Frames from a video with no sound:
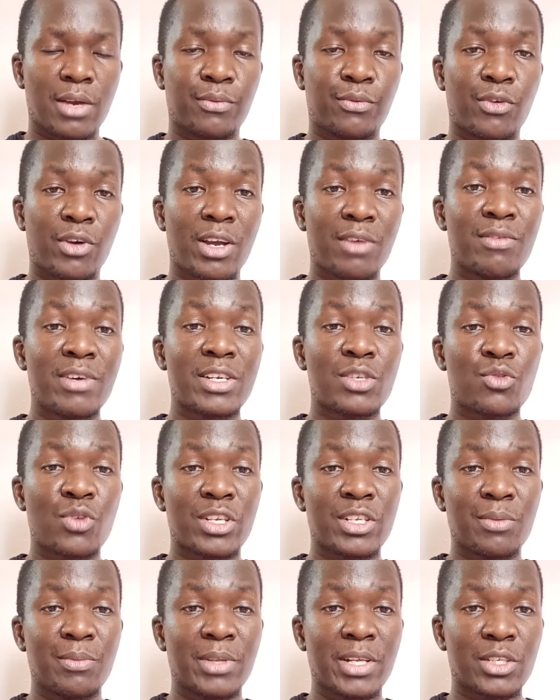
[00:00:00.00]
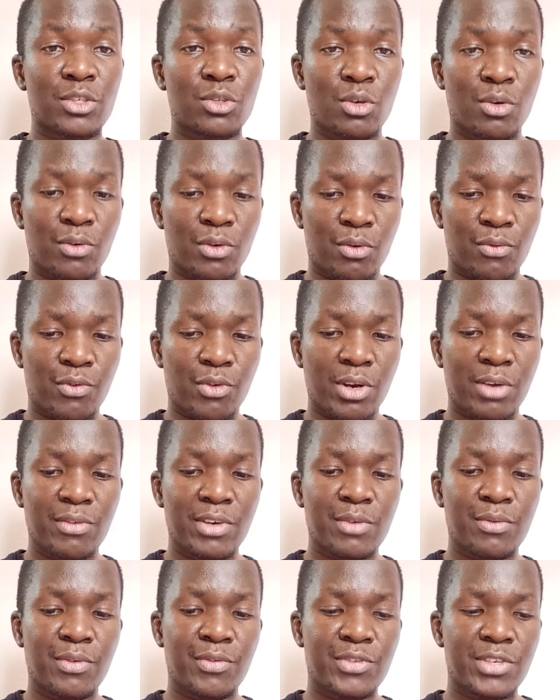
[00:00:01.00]
for every 20 minutes or for
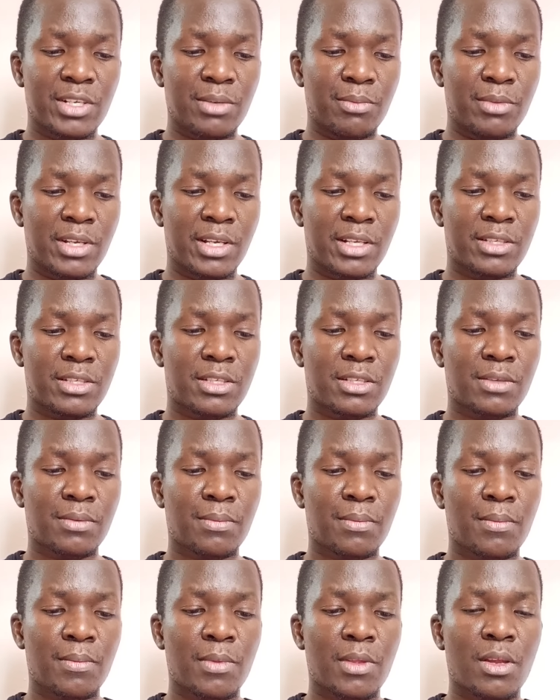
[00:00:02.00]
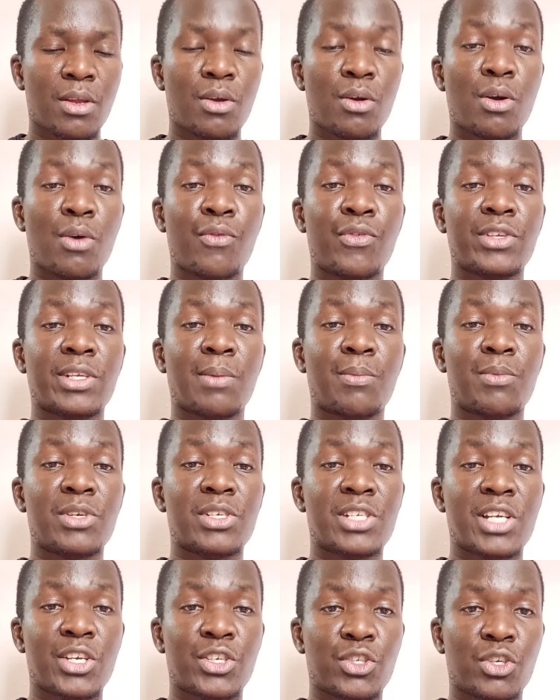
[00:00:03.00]
every 15 minutes of
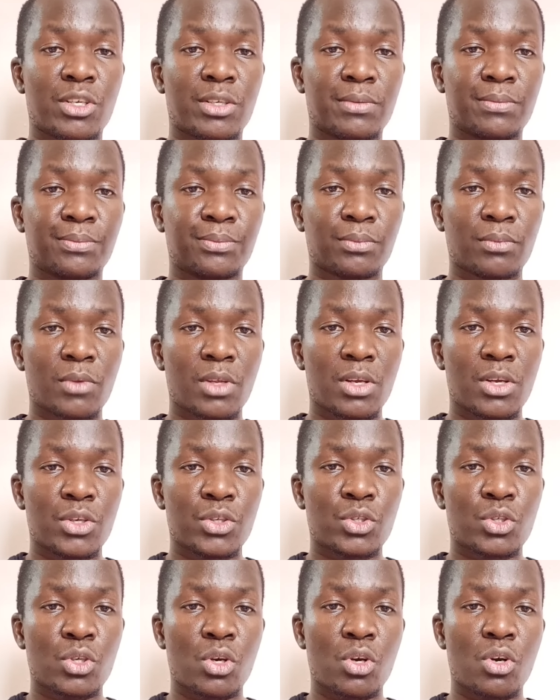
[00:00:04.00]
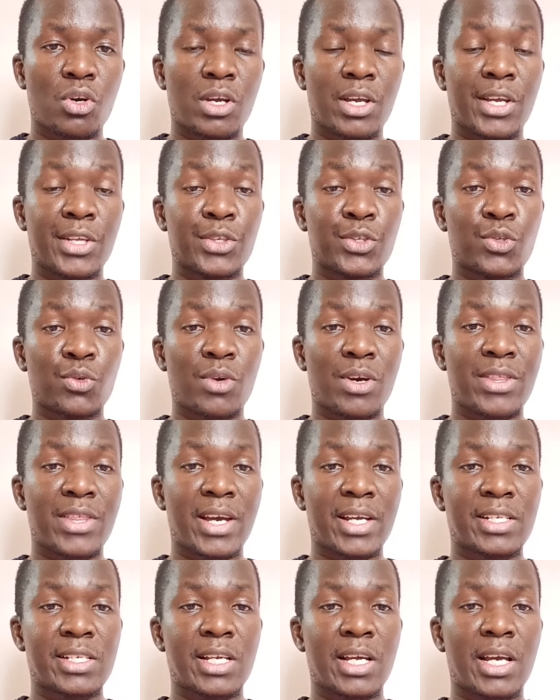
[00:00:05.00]
interpretation. So ensure
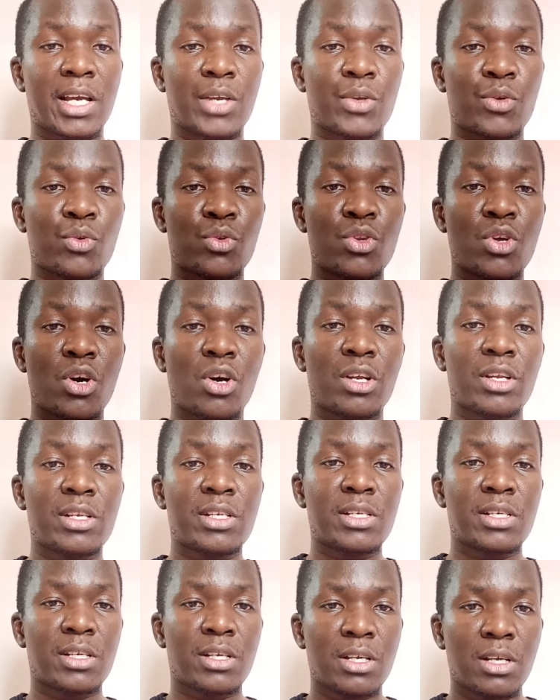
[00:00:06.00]
that you don't